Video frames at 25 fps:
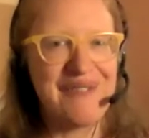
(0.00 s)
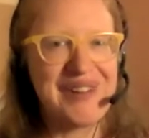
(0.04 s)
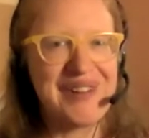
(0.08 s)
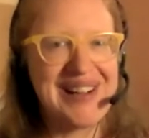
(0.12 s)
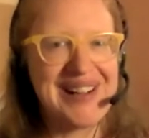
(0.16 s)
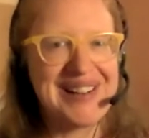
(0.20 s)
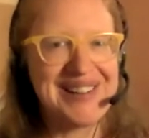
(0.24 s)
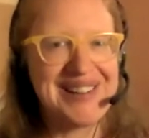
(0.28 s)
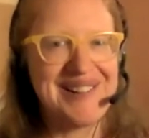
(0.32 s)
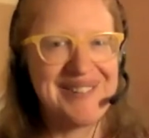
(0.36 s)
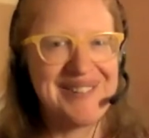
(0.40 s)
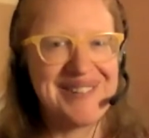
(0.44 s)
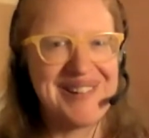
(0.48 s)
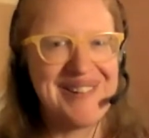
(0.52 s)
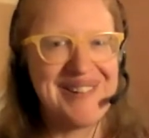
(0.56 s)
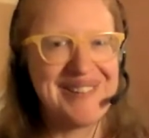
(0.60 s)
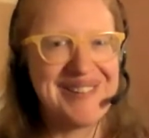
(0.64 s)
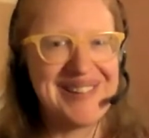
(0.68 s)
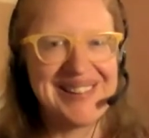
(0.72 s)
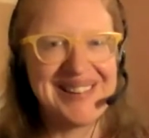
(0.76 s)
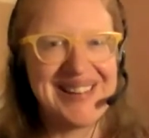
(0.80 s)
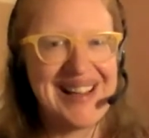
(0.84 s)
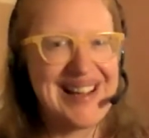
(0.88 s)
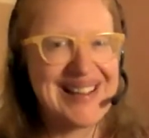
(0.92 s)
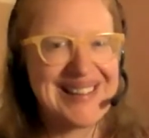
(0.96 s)
but I don't know
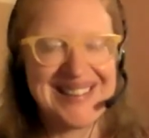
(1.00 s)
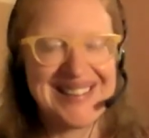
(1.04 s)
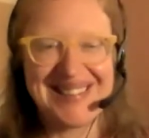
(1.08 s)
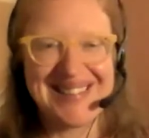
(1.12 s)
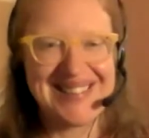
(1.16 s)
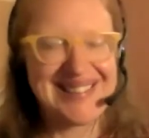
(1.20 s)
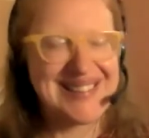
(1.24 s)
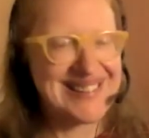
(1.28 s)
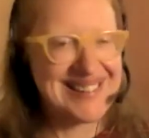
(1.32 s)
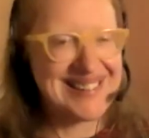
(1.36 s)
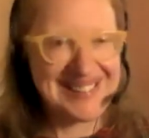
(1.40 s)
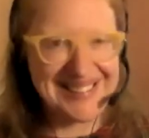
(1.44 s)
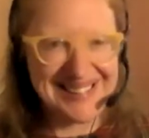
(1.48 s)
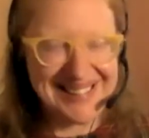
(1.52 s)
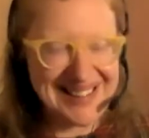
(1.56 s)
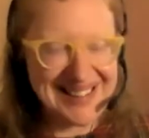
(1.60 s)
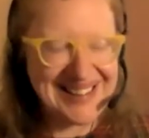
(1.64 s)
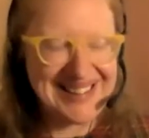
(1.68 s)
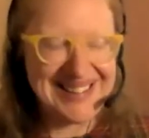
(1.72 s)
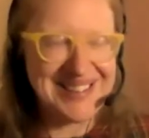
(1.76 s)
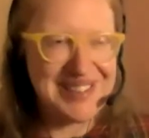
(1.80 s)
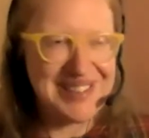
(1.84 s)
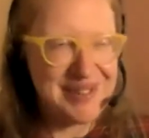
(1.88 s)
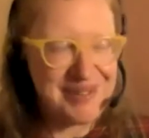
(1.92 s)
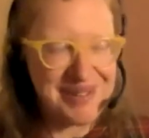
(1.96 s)
that that's,
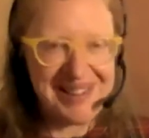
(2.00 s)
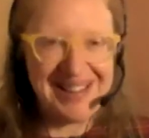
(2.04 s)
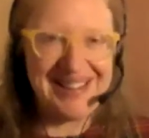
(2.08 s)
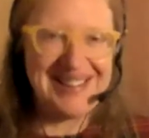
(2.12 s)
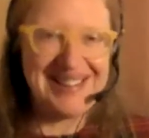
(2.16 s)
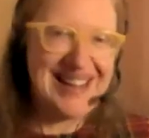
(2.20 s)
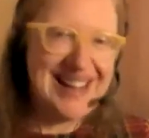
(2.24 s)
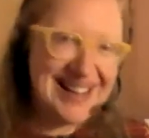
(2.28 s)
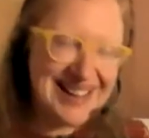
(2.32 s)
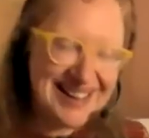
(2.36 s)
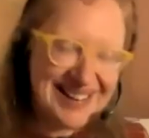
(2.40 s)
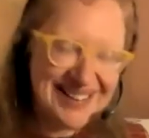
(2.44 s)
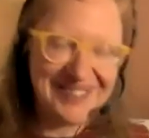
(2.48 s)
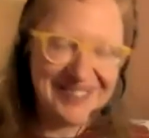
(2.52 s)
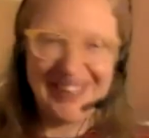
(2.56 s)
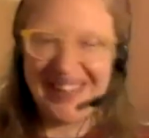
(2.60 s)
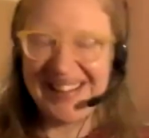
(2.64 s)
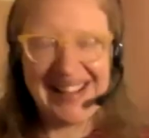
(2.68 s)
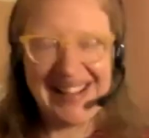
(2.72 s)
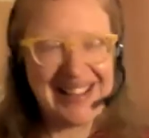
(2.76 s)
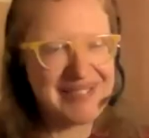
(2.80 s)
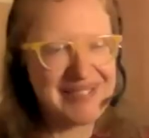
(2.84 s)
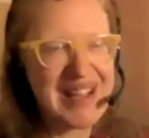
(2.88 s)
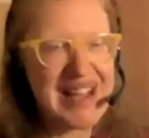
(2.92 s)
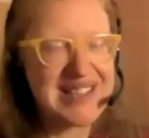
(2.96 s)
and so
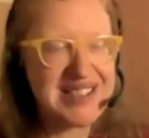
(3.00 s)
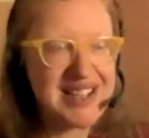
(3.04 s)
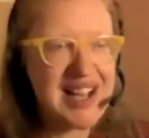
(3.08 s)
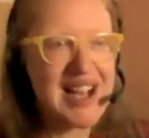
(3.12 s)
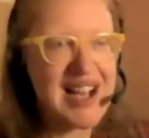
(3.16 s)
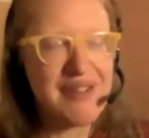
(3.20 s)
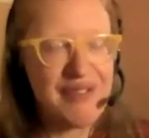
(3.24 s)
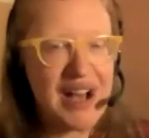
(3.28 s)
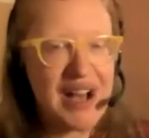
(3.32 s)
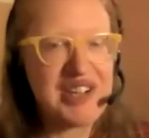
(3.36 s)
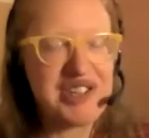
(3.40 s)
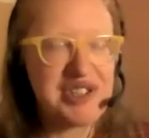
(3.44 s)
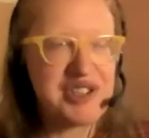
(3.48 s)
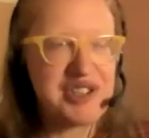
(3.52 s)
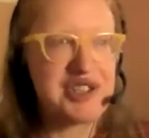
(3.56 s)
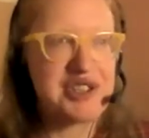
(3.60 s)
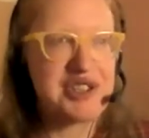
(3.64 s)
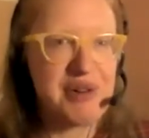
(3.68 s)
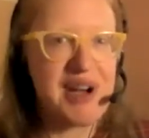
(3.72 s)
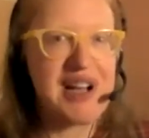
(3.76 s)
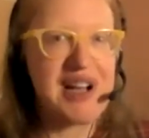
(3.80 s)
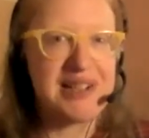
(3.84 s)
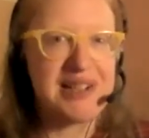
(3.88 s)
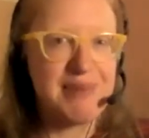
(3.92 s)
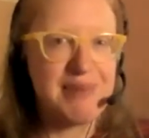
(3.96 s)
but that's kind of us just
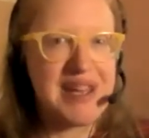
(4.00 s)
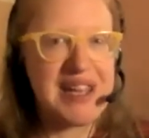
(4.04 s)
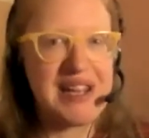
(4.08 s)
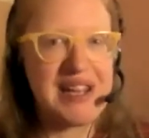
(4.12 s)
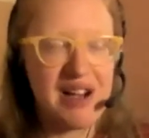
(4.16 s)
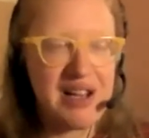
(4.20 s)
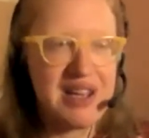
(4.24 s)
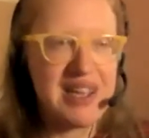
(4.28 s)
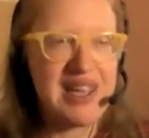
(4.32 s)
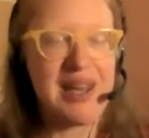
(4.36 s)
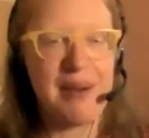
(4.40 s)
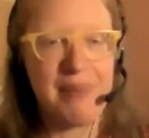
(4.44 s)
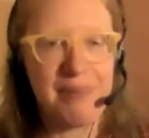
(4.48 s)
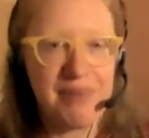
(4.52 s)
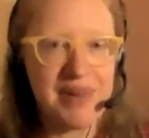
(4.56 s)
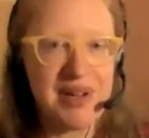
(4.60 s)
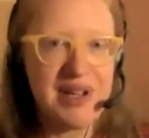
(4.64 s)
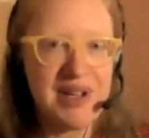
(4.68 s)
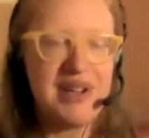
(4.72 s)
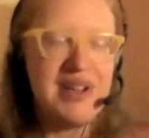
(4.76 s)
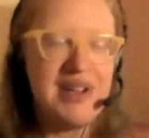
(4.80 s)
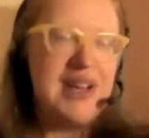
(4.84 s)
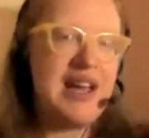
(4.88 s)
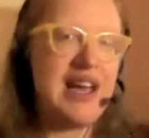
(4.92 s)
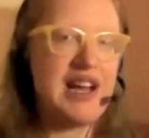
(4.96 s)
trying to make him
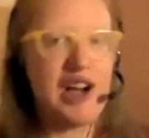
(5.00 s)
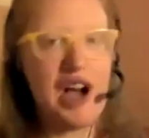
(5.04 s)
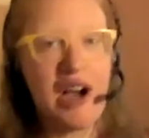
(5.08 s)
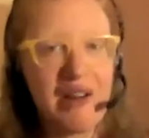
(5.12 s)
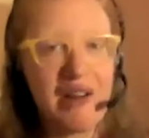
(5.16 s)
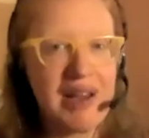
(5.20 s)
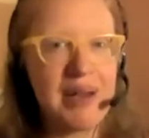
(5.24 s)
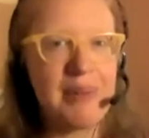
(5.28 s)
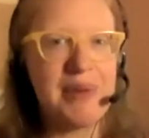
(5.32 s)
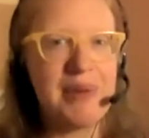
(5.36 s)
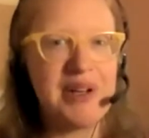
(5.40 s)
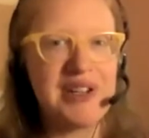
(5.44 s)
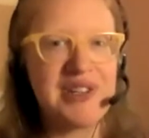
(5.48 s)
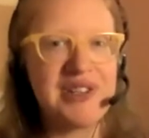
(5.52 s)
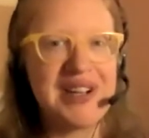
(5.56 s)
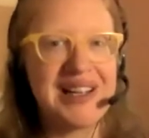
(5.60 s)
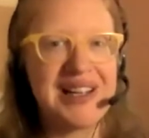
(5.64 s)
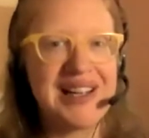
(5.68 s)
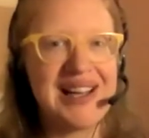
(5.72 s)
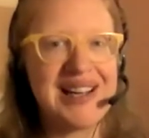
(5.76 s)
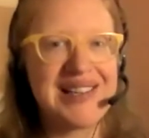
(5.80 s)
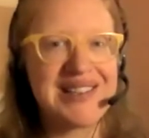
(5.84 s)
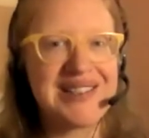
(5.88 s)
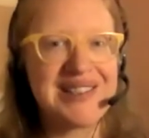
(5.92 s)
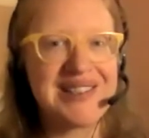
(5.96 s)
in our image, I
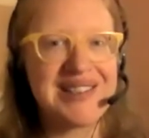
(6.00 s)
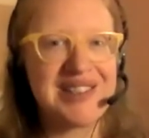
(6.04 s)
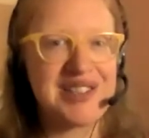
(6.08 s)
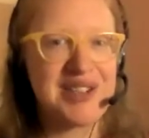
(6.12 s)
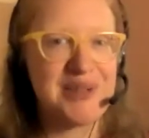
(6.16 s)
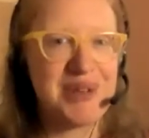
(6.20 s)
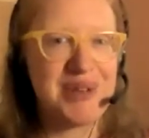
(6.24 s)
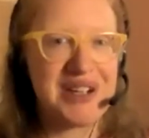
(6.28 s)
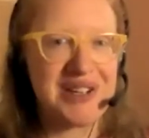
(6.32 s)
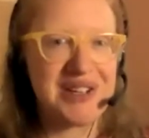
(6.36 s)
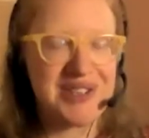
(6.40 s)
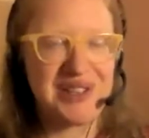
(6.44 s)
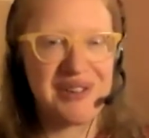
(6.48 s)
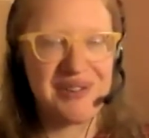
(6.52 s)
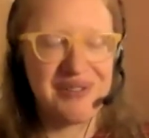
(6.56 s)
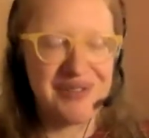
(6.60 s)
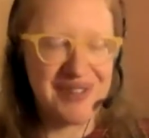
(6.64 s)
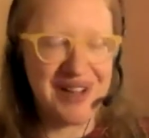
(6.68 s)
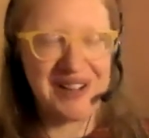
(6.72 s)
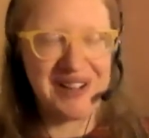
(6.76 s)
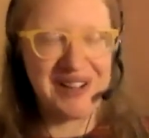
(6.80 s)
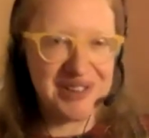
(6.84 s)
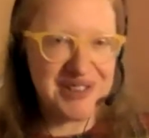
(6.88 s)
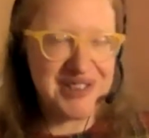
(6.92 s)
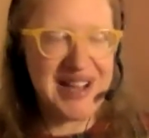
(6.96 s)
guess, just so we can sort of
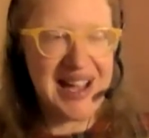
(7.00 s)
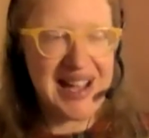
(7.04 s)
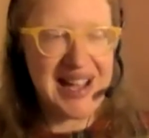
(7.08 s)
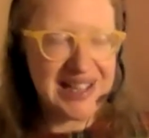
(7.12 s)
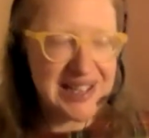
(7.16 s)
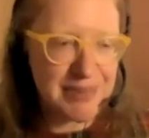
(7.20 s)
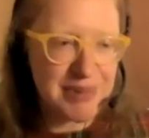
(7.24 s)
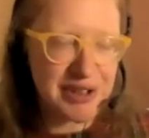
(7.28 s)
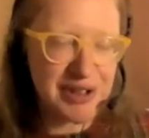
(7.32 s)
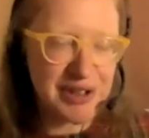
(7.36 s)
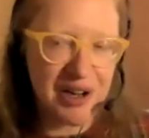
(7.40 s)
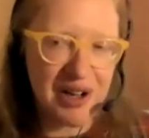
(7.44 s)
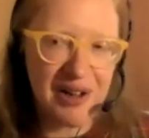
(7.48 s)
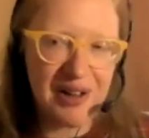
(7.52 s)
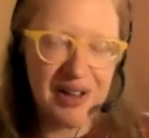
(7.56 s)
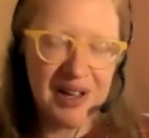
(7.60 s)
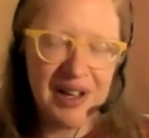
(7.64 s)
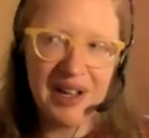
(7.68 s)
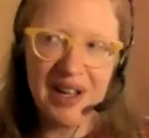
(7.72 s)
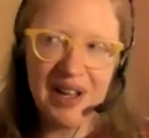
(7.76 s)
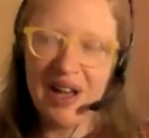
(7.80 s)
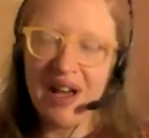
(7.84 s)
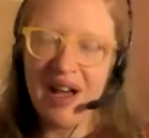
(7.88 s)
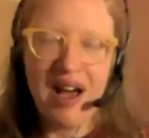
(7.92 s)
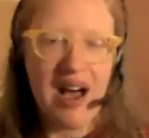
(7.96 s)
understand him at all.
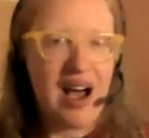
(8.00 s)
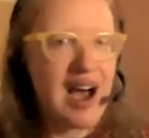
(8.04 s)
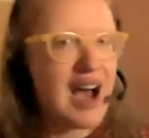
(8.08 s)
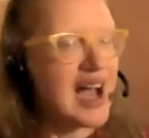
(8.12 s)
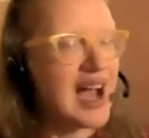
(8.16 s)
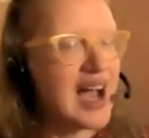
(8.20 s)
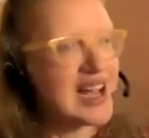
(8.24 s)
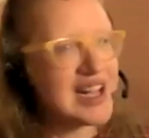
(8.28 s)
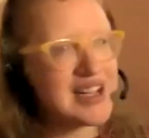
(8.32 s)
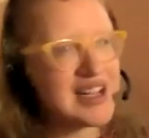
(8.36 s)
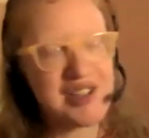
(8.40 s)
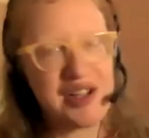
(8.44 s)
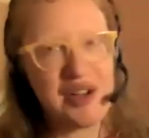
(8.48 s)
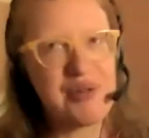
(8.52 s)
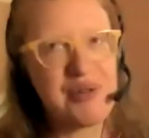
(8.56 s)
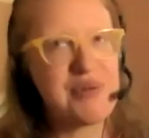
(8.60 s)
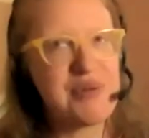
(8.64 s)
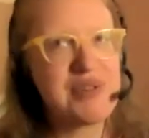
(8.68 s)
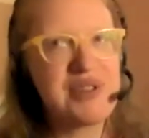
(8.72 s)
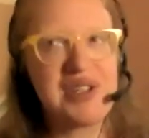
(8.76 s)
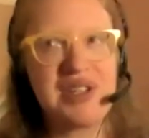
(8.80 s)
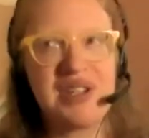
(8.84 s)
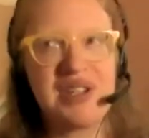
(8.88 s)
I don't